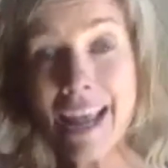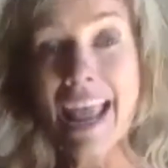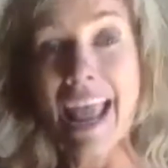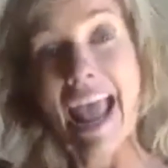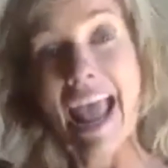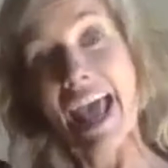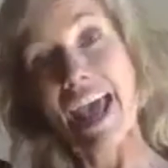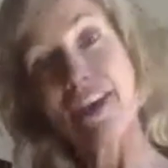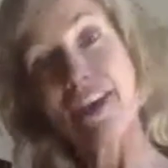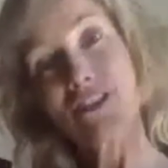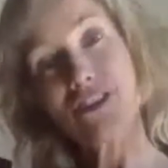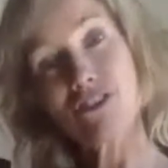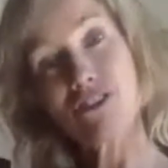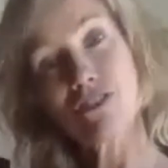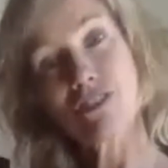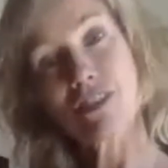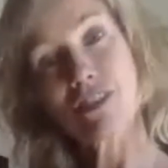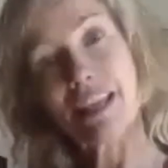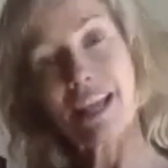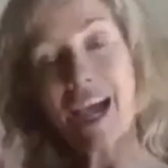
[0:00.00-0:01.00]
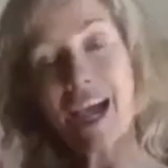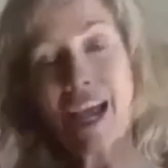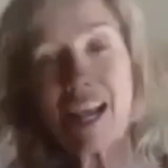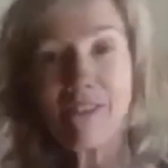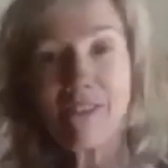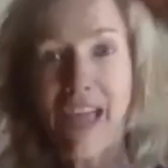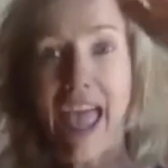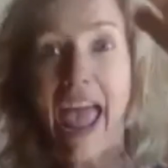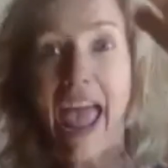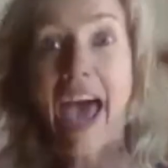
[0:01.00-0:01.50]
and there's like kind of
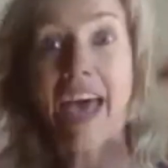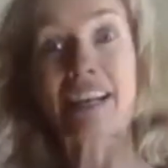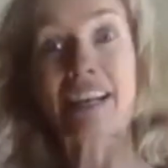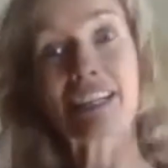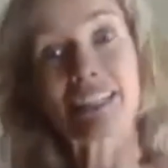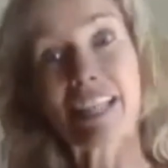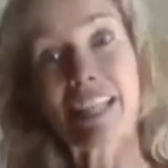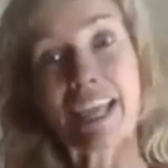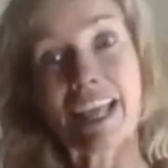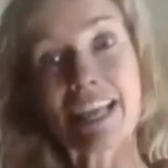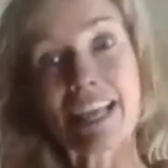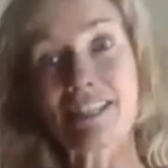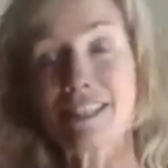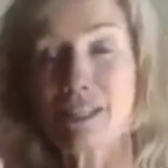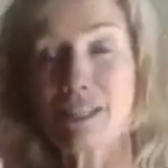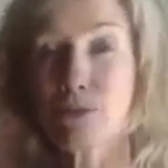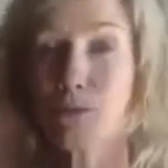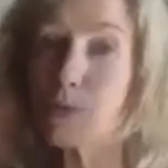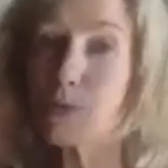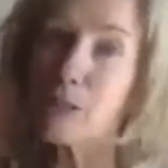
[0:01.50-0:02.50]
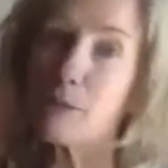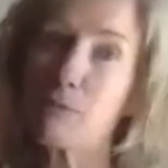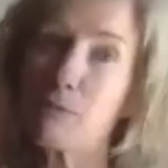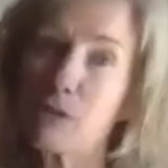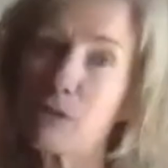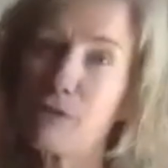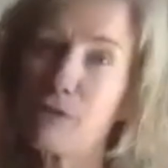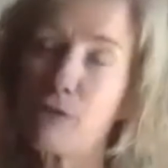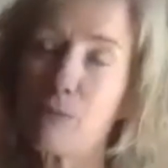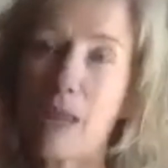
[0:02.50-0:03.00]
at a glance these really
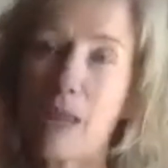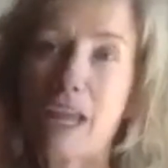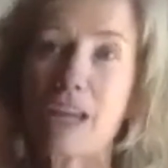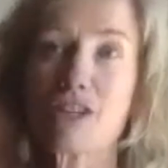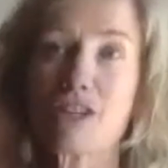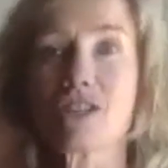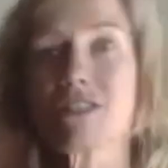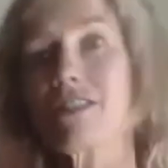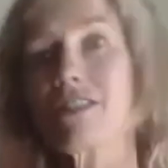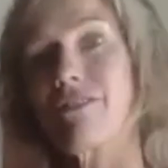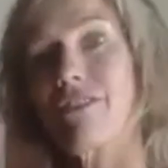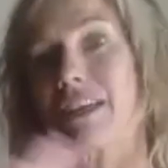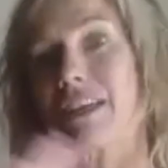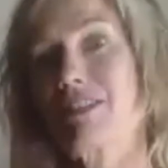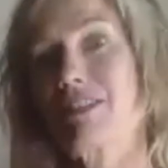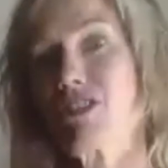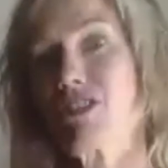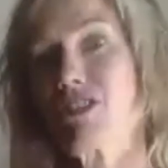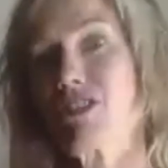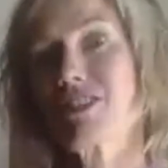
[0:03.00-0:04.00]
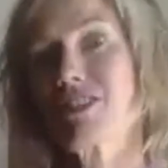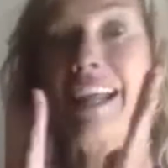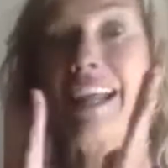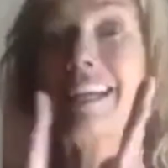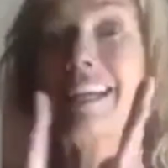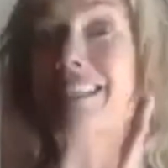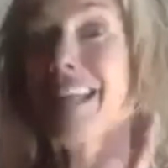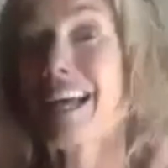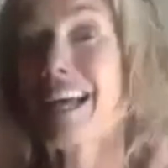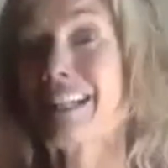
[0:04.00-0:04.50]
beautiful pages of like just kind
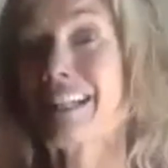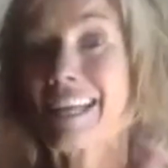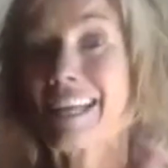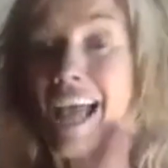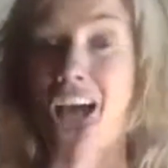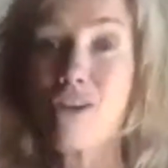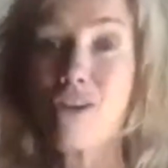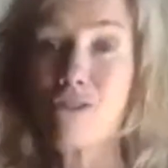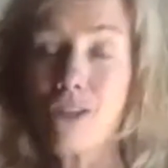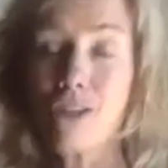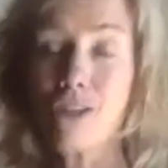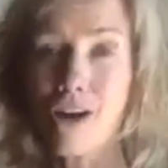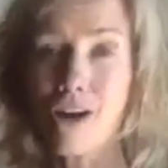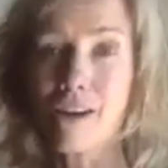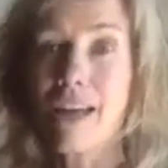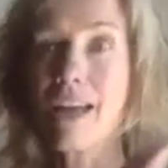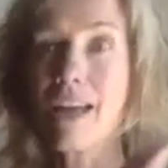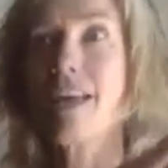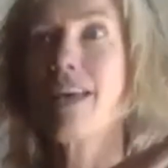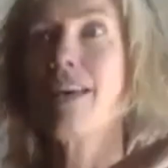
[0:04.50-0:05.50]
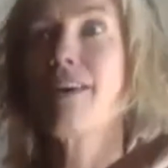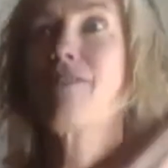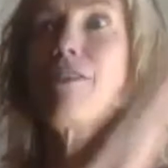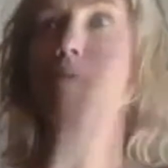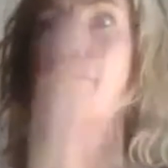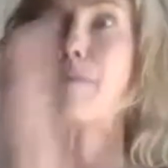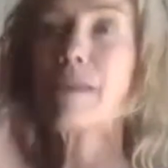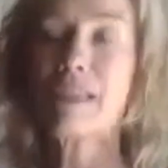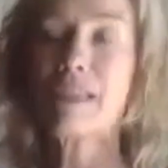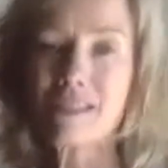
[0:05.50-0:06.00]
of exactly how long
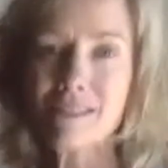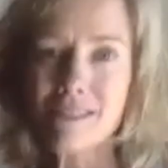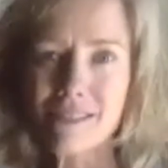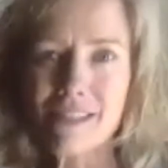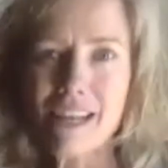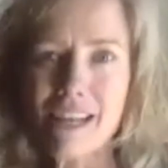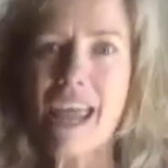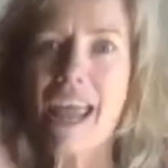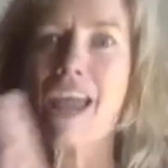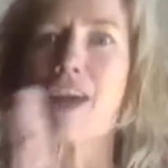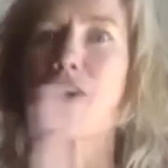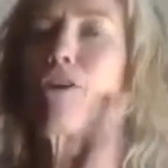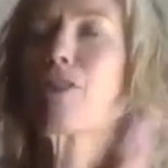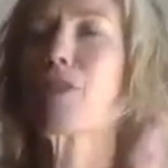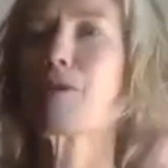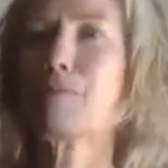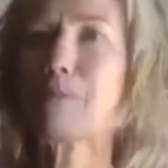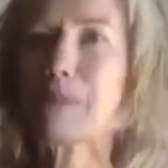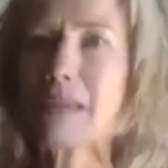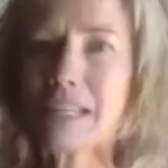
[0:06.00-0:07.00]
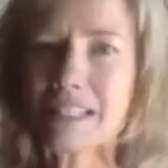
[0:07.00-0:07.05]
the beans take or the meat